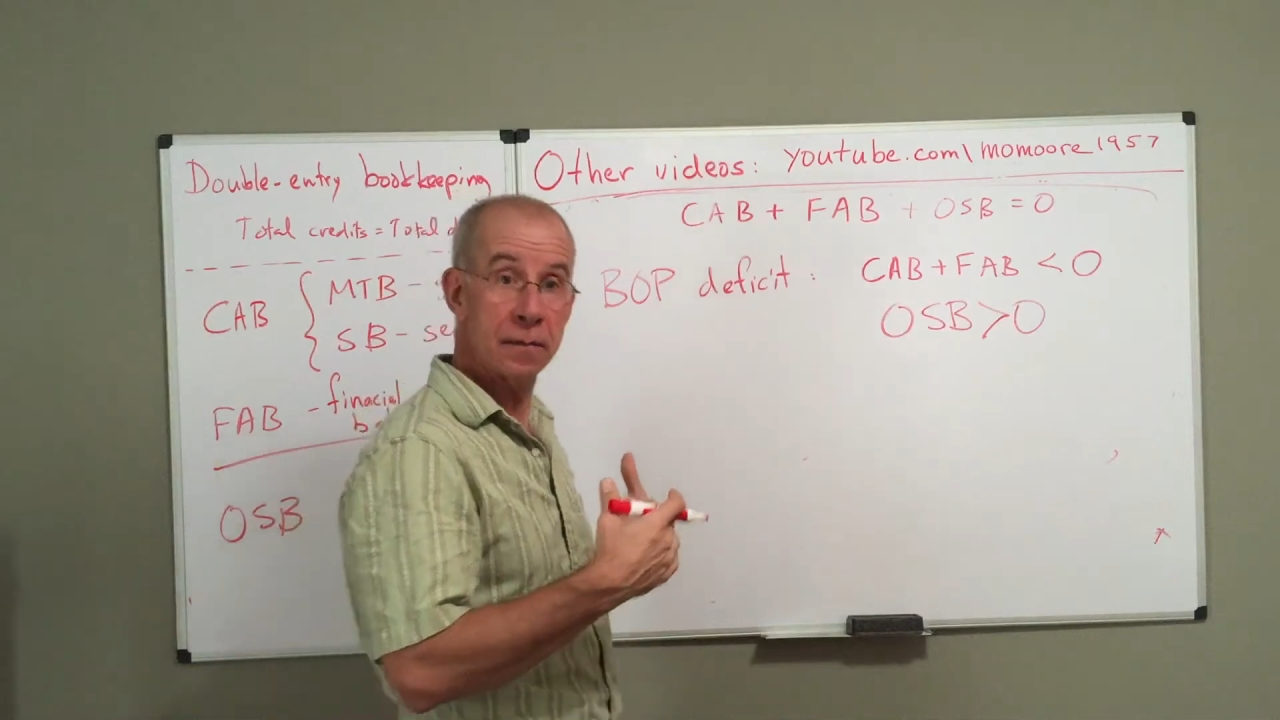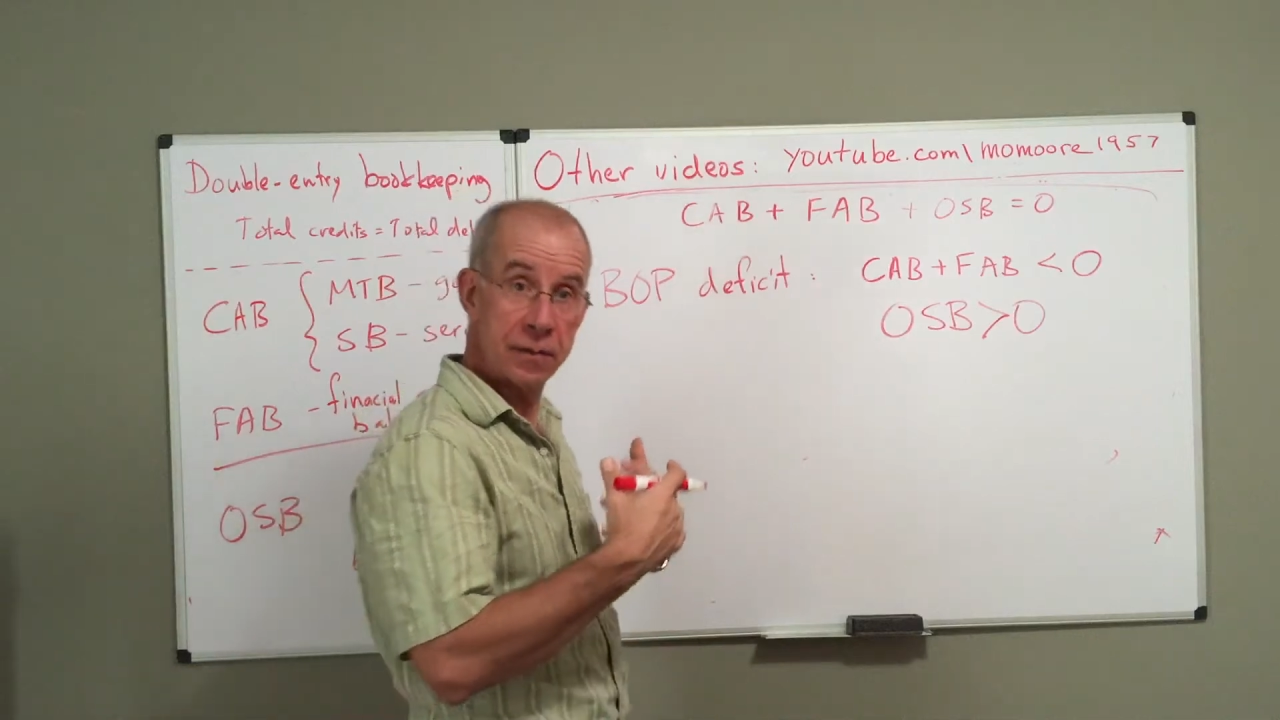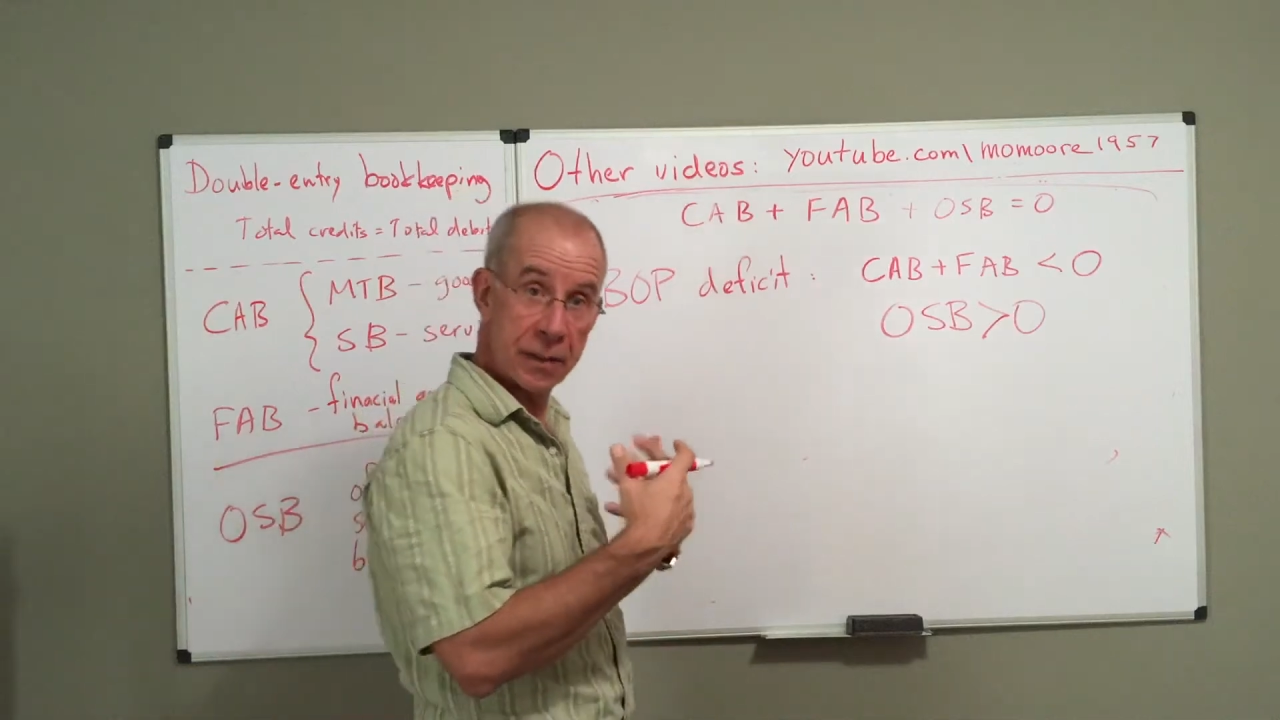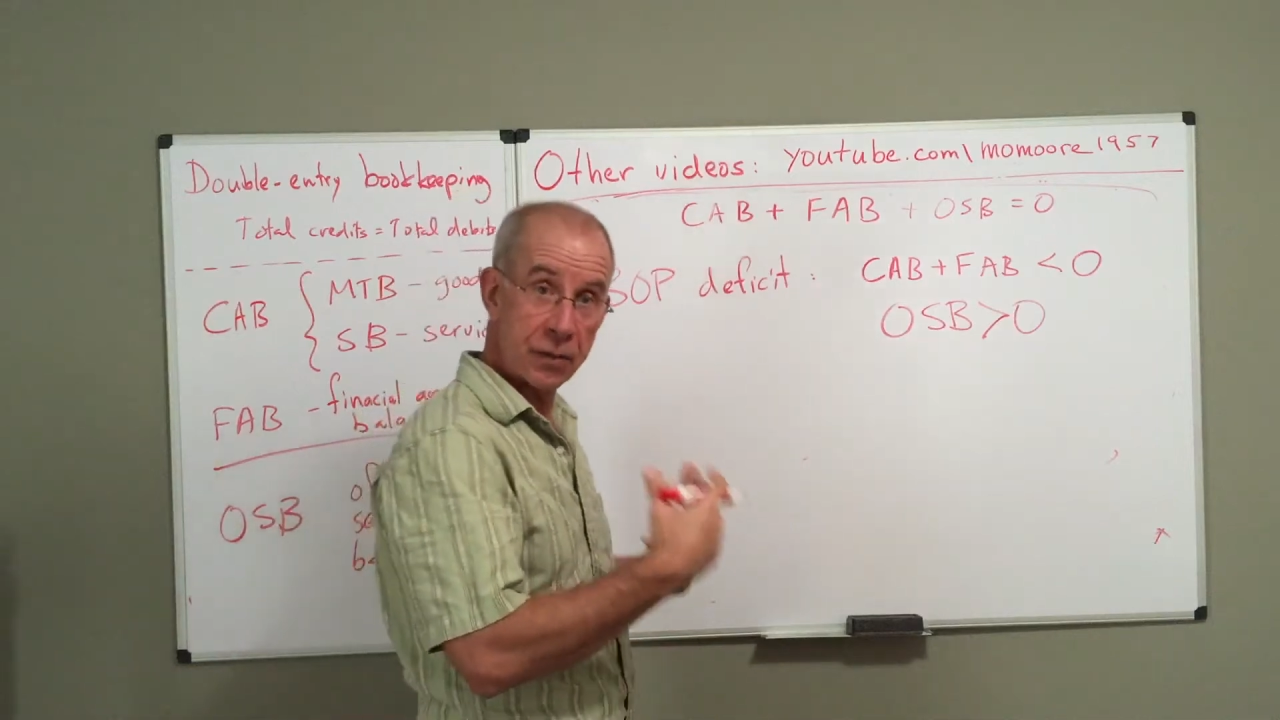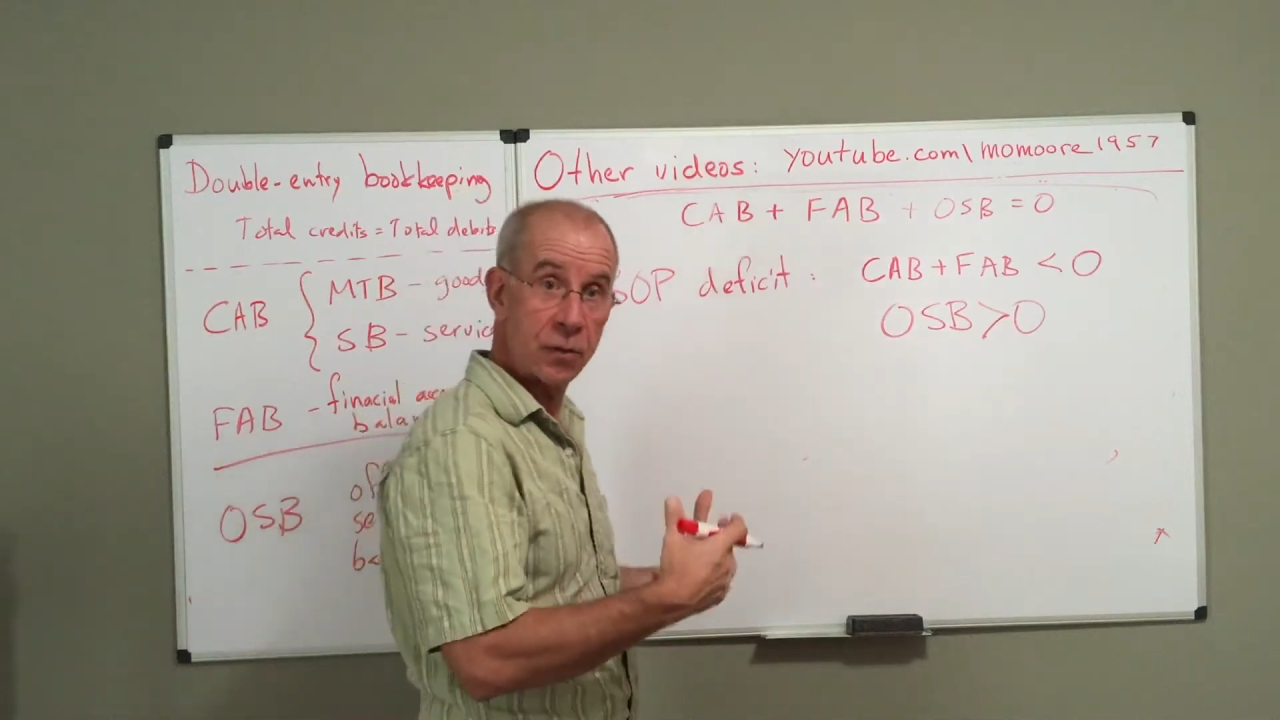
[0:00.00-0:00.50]

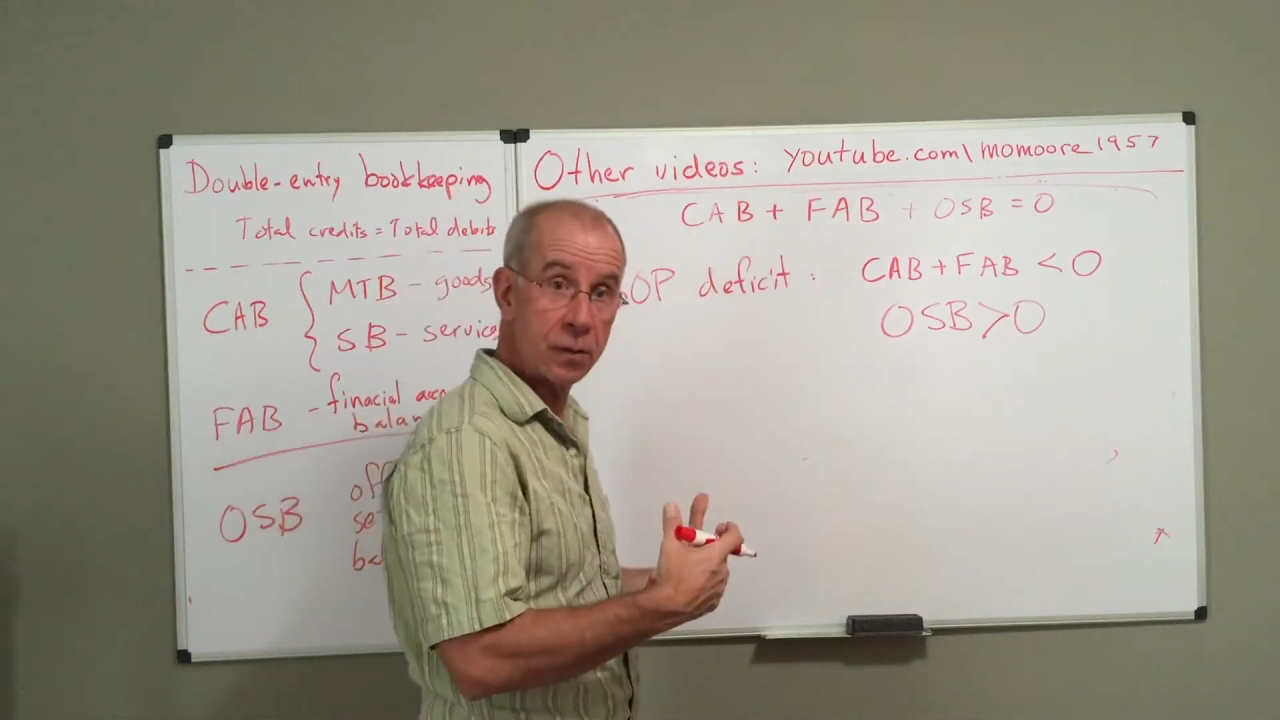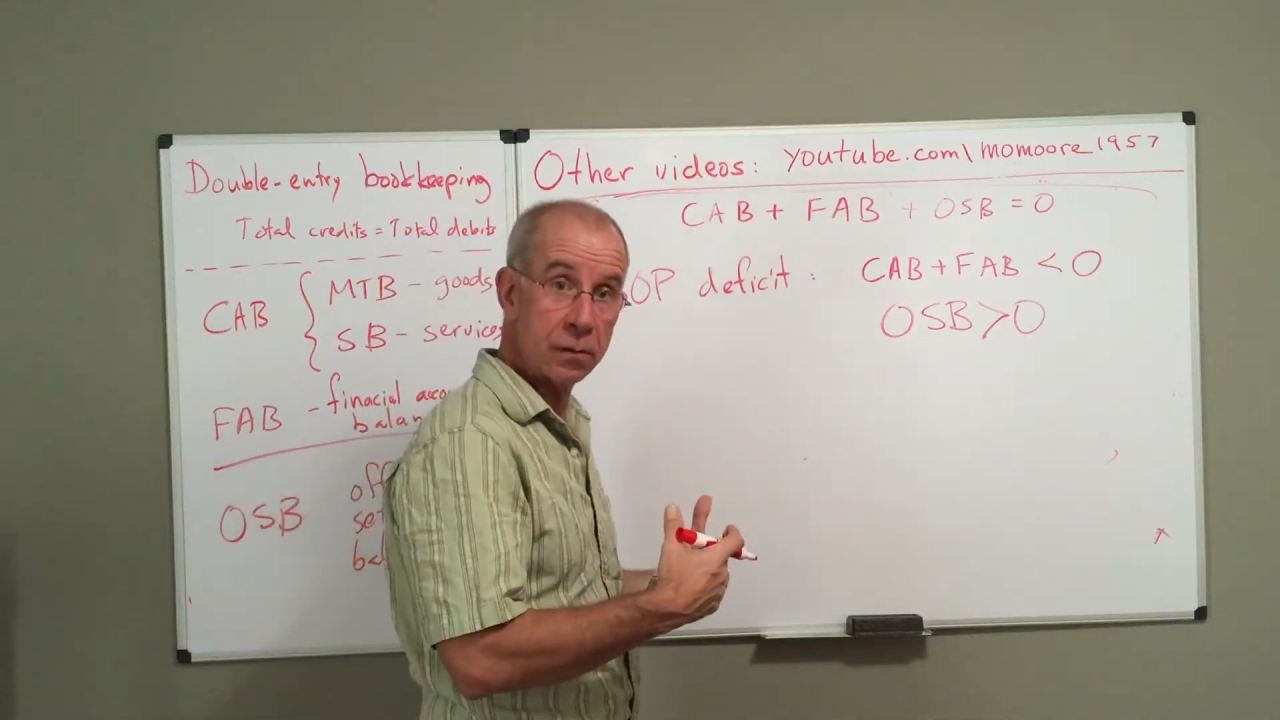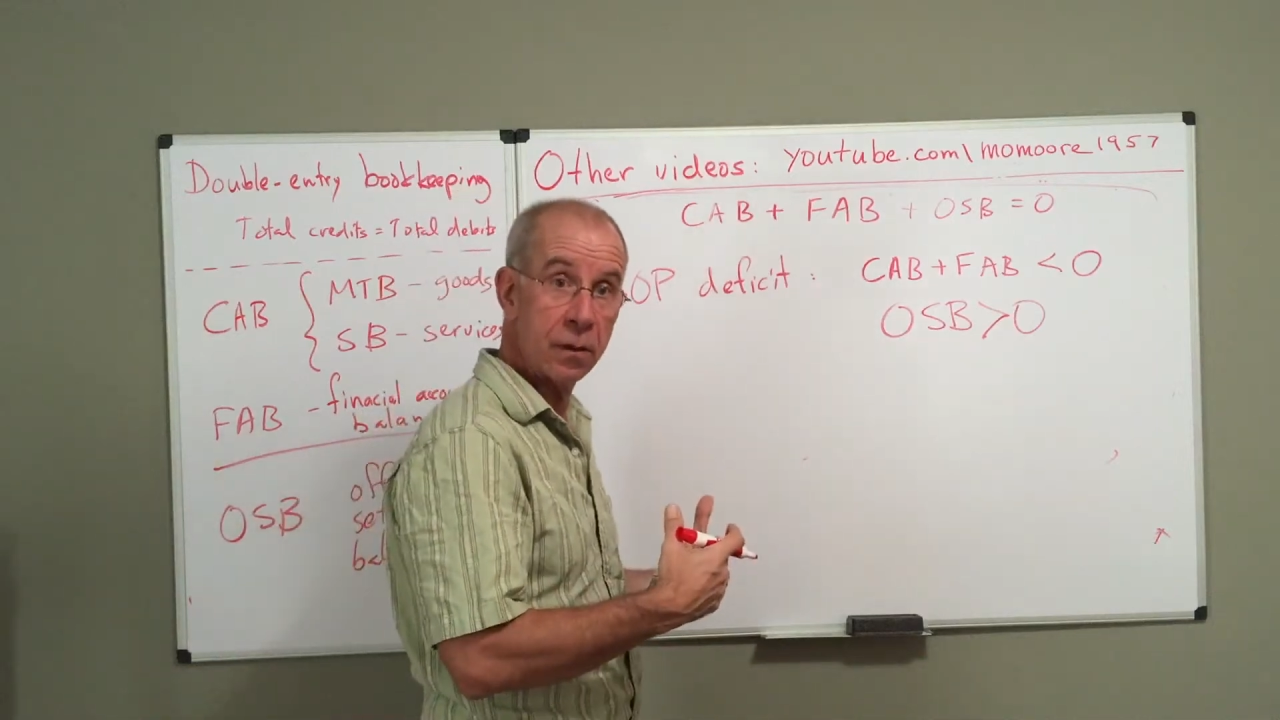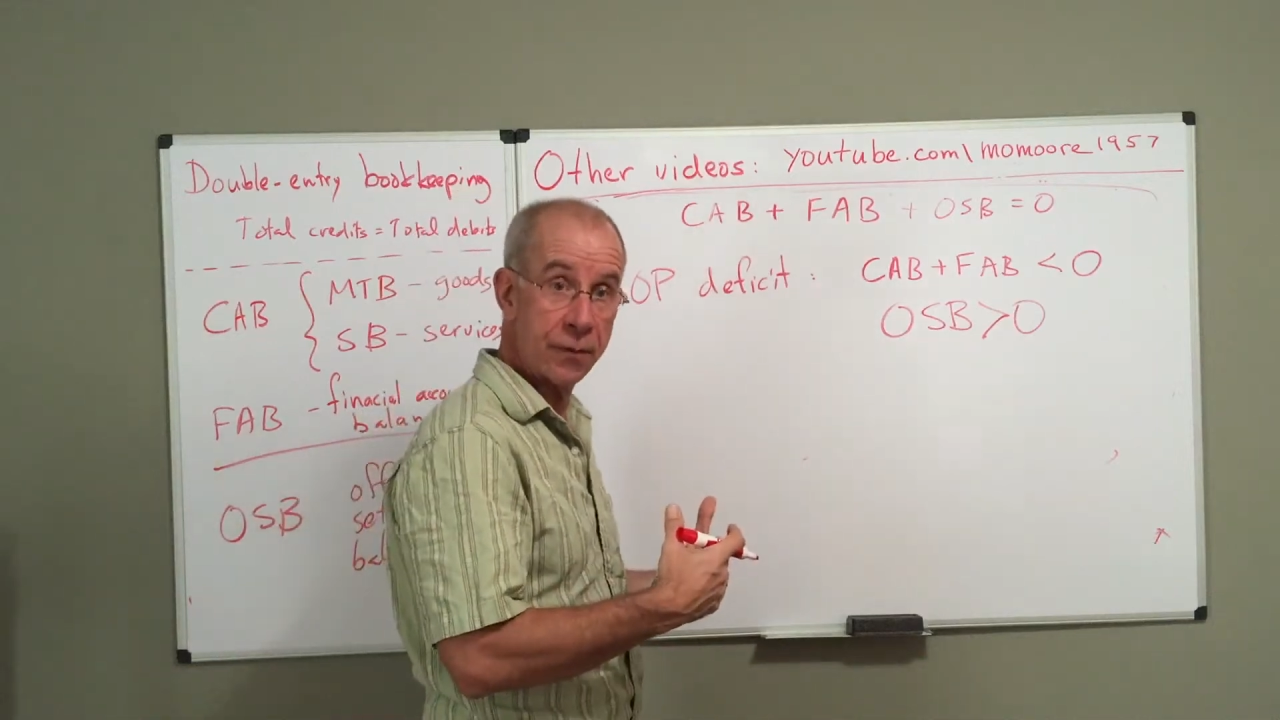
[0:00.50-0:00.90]
central